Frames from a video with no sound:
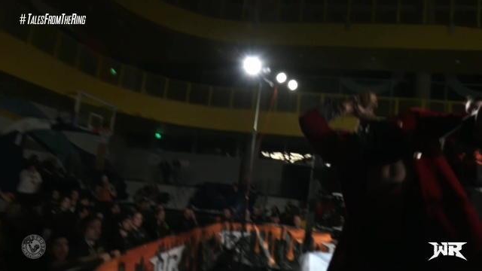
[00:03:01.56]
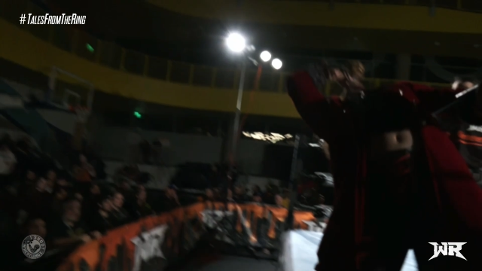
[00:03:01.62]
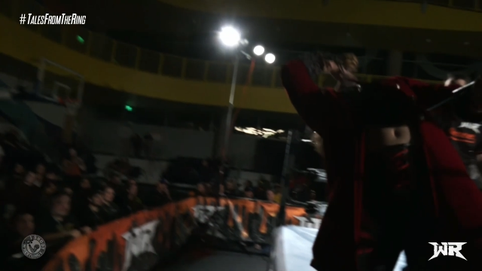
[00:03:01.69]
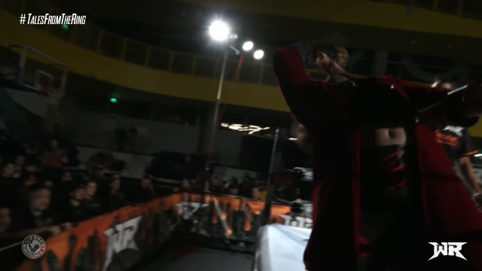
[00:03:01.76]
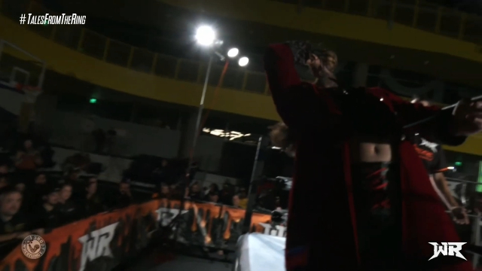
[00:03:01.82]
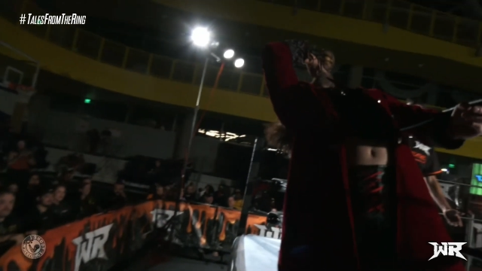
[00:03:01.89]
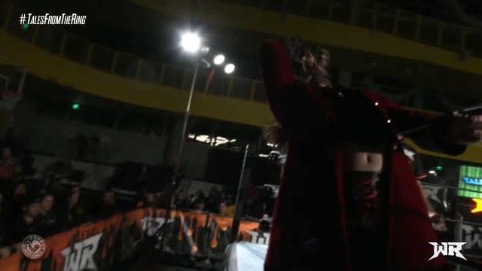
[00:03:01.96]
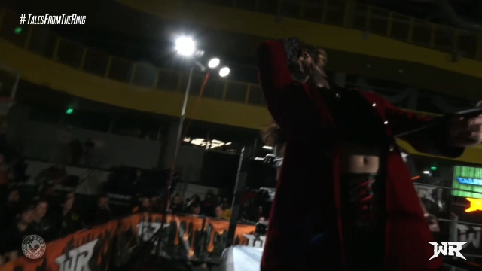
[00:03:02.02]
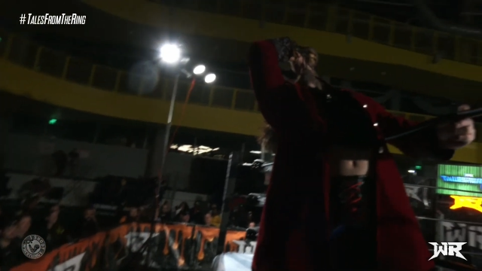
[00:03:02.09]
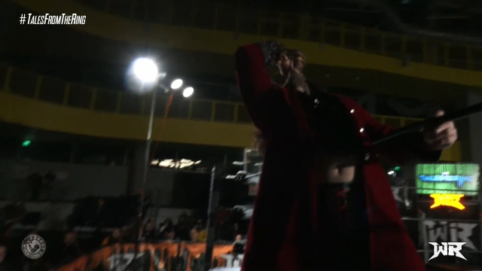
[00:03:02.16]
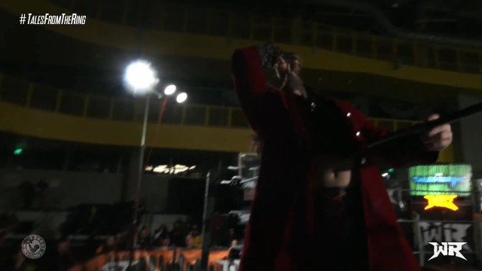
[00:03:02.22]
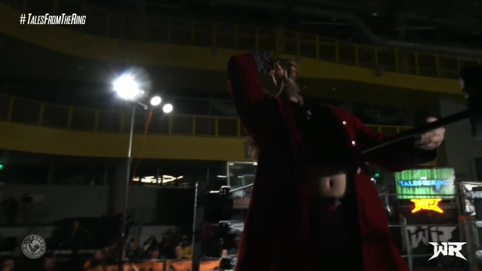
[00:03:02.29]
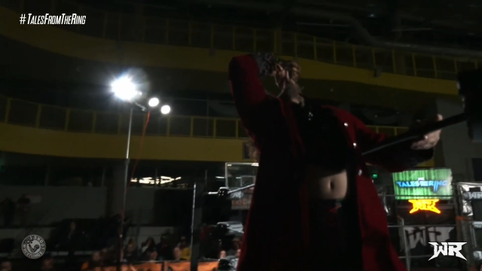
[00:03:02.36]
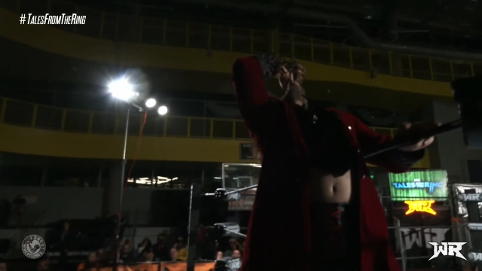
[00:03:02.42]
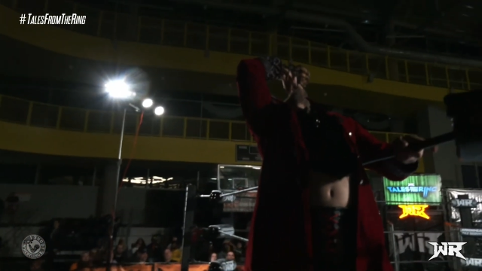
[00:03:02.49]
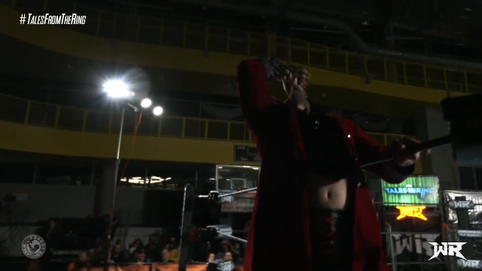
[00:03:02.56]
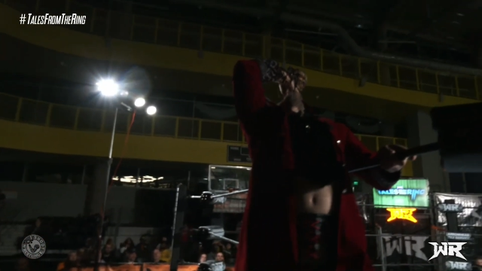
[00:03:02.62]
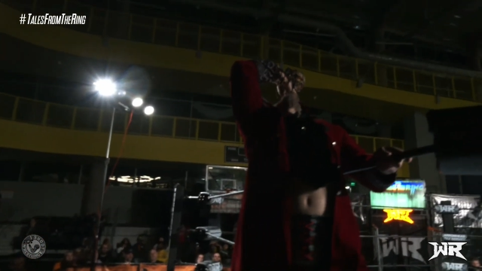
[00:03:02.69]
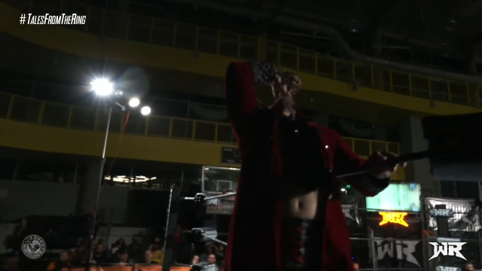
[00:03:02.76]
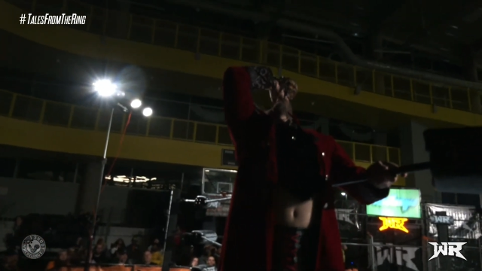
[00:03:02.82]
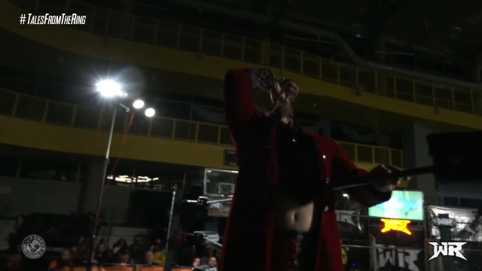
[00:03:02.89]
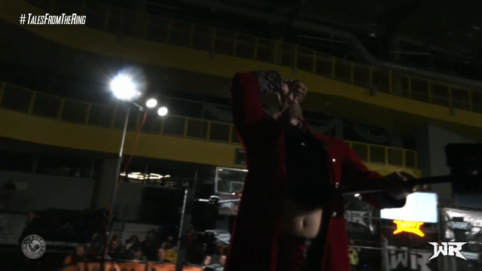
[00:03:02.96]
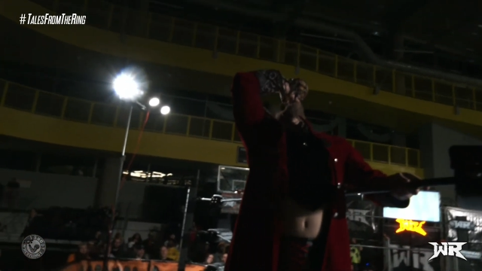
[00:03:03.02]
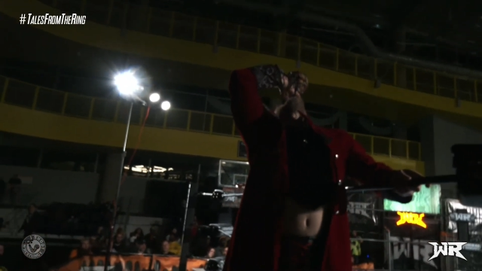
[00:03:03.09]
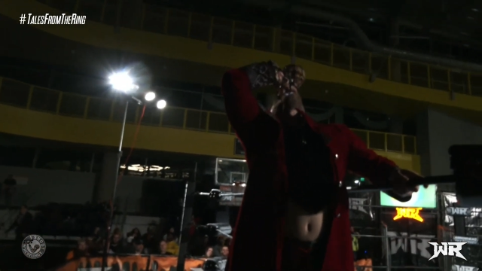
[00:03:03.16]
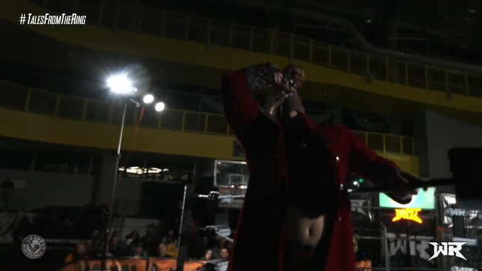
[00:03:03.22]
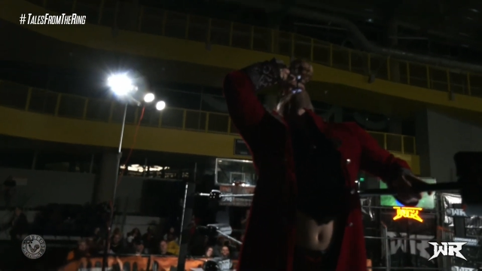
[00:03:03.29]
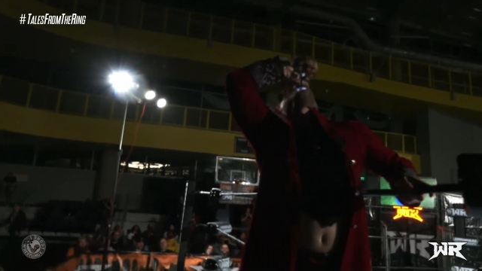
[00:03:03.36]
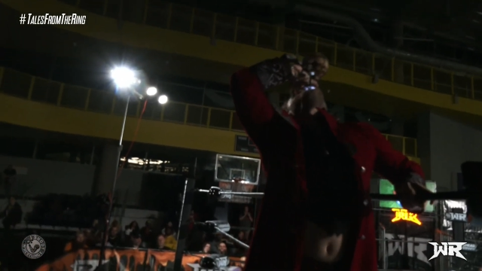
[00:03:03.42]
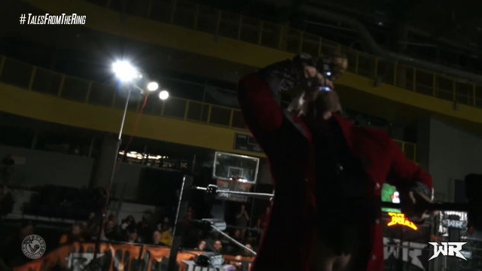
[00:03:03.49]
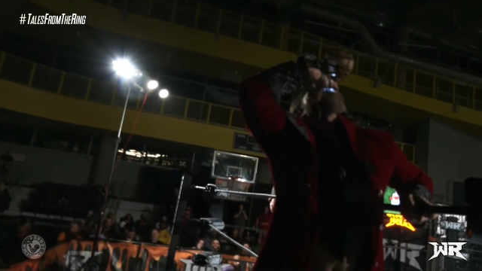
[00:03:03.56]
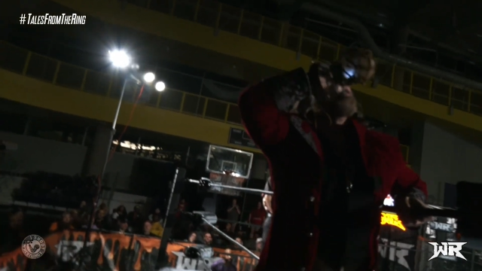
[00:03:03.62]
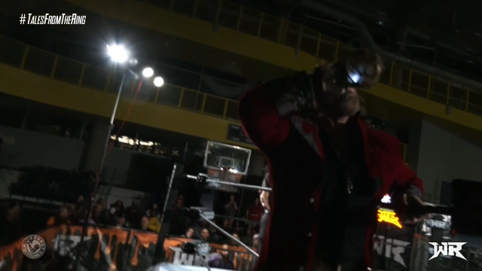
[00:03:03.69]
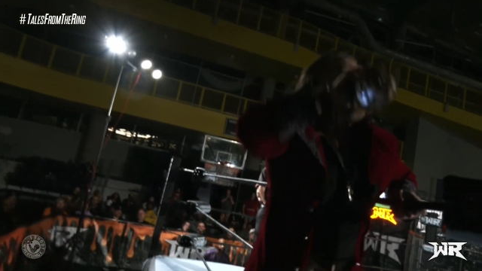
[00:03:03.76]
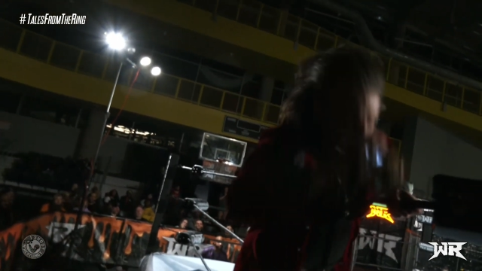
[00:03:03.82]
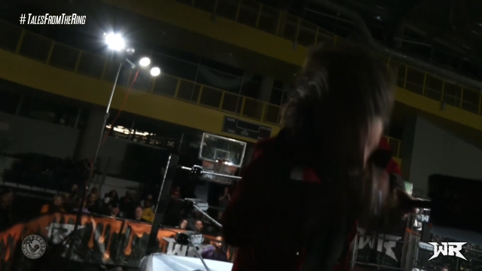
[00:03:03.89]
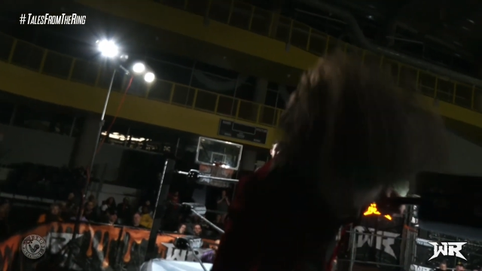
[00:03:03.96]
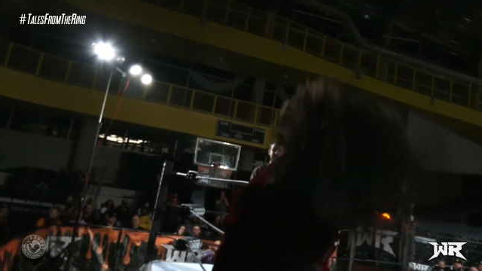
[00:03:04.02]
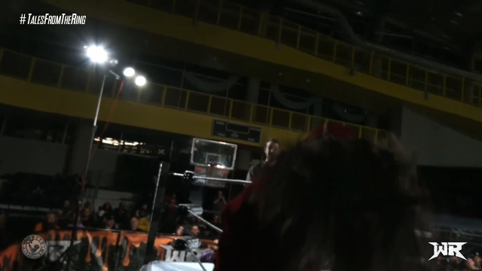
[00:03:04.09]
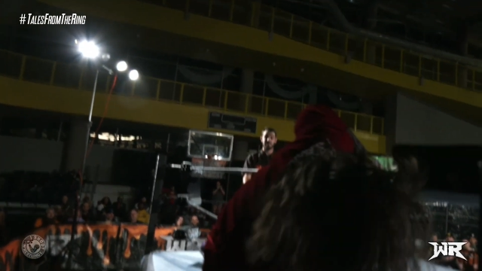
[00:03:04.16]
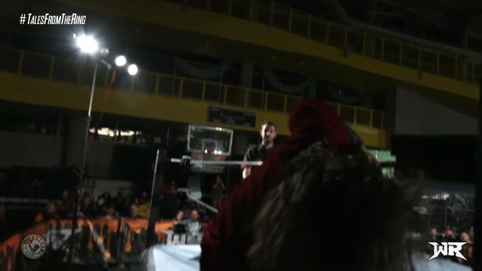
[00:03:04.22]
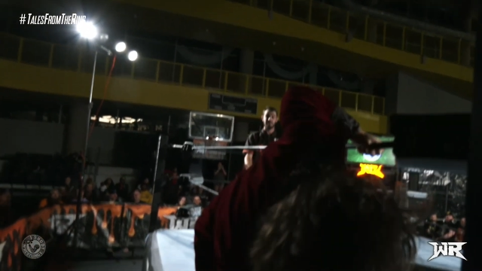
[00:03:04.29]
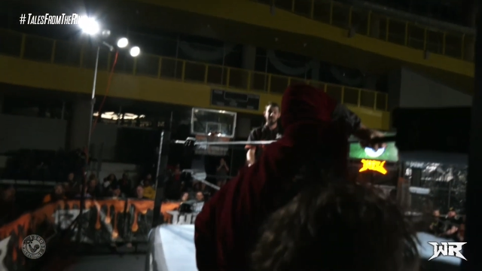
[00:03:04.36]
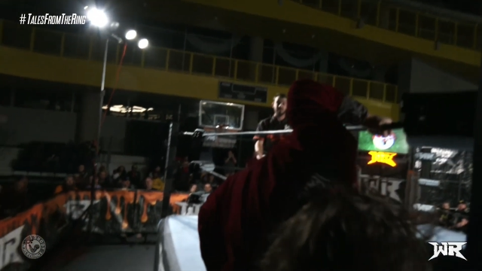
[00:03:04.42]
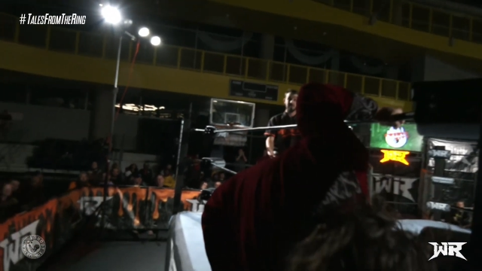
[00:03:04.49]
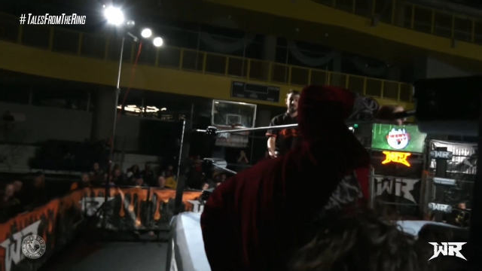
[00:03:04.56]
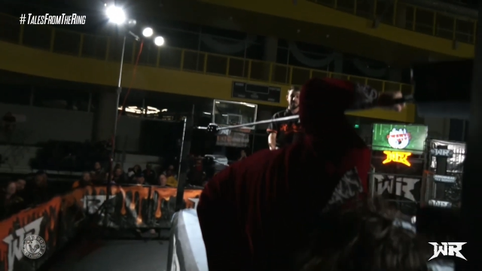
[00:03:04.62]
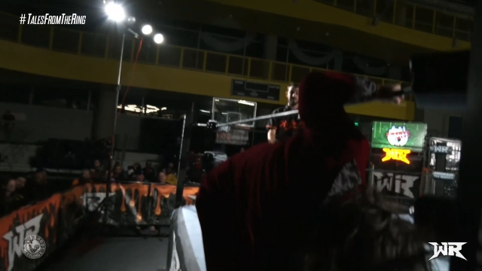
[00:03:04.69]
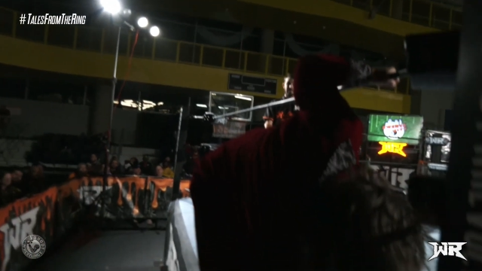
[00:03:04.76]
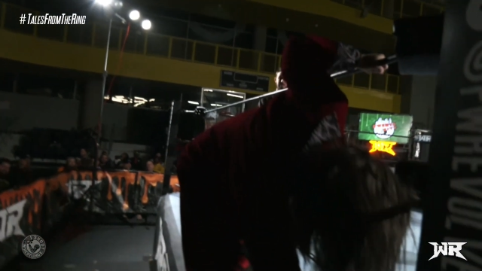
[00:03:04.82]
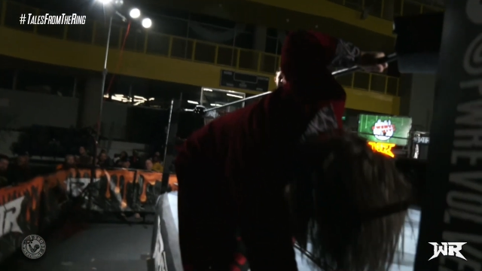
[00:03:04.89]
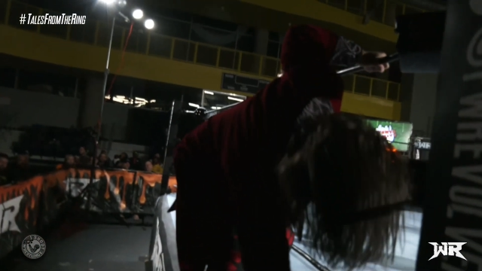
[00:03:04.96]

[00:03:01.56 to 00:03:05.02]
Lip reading: Nobody's mouth can be seen.